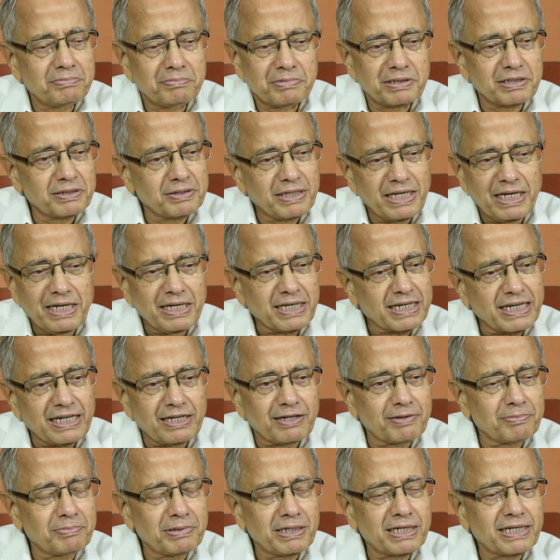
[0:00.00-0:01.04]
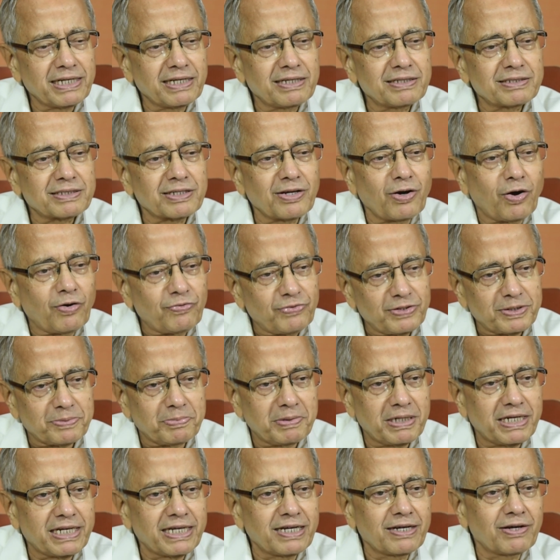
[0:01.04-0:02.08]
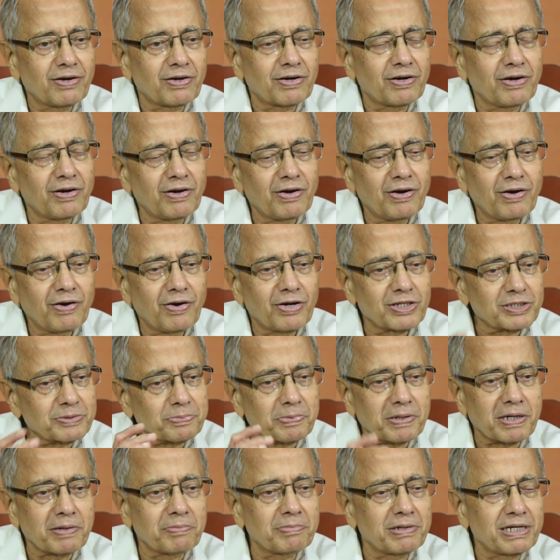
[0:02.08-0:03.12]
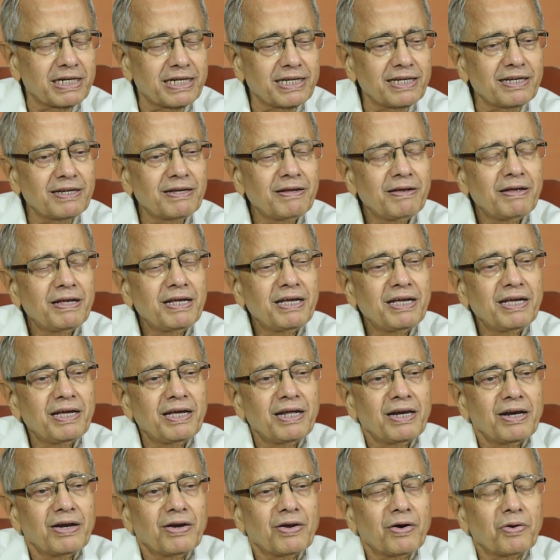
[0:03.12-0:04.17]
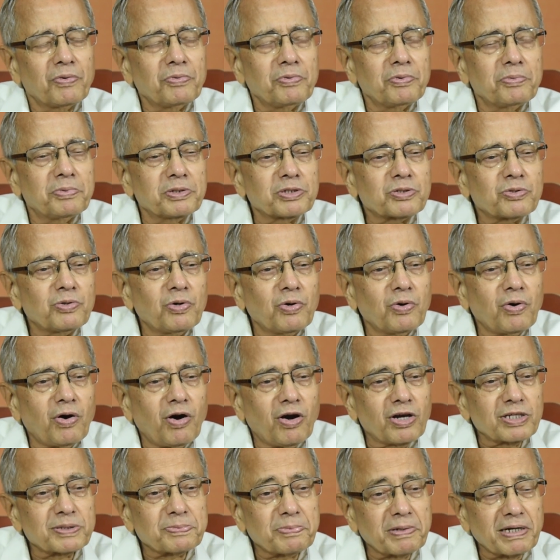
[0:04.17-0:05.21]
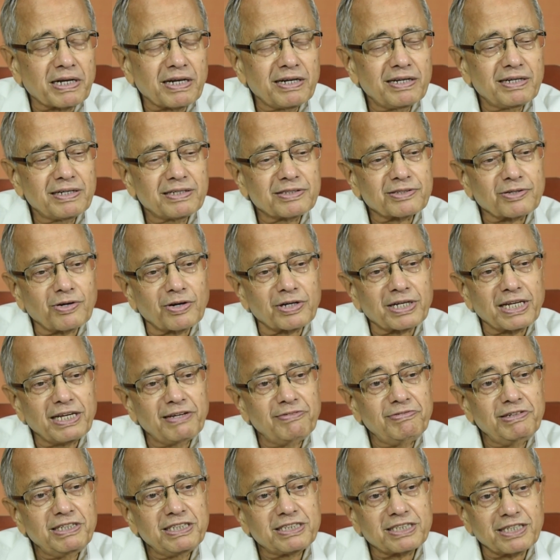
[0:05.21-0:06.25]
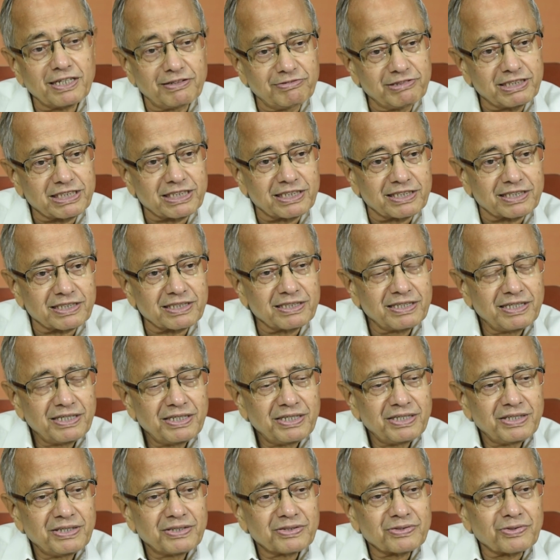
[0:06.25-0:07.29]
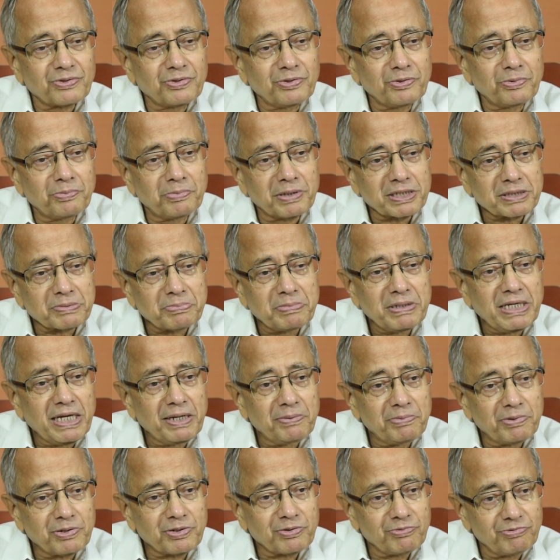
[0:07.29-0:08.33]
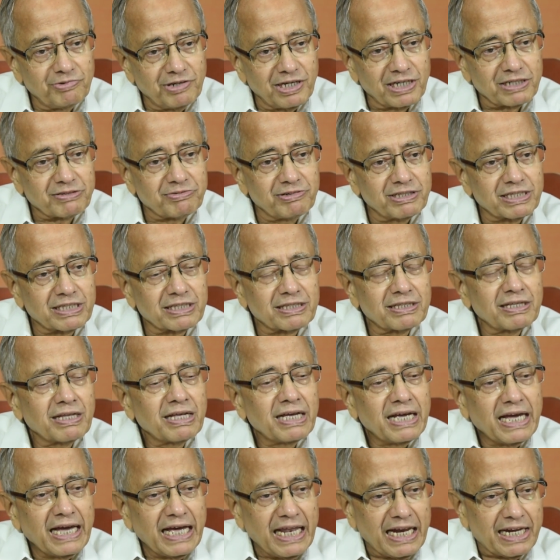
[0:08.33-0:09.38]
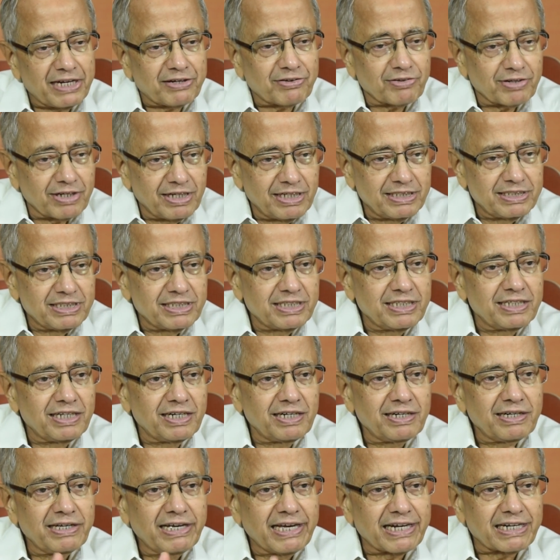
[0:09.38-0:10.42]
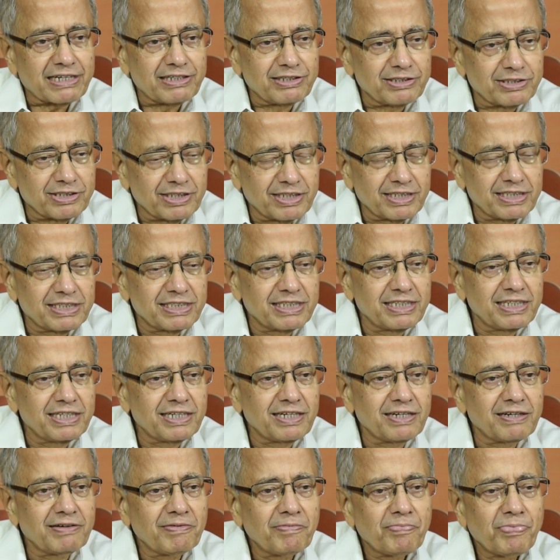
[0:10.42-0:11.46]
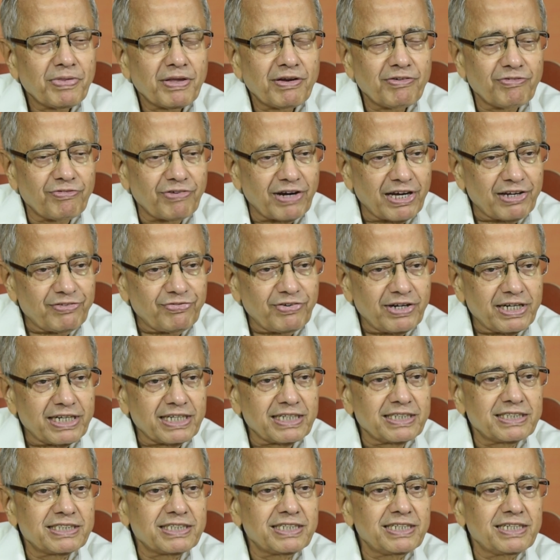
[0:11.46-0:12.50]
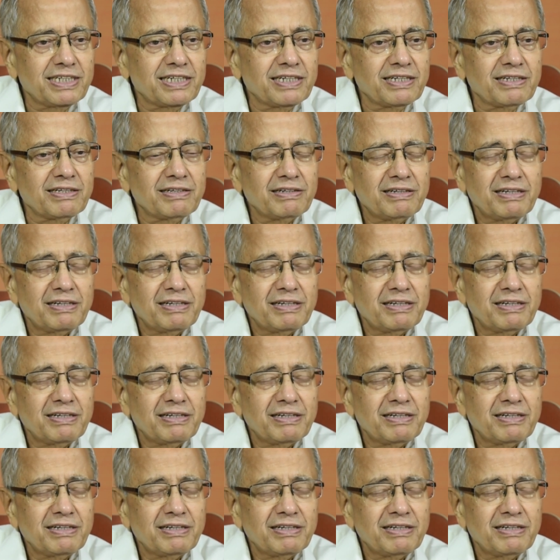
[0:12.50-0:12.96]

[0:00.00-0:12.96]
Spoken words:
any kind of building, say office building or a hospital building. Now you must know hospital has got heavy services. So you must be able to work with electrical engineer, air conditioning engineer, firefighting engineer,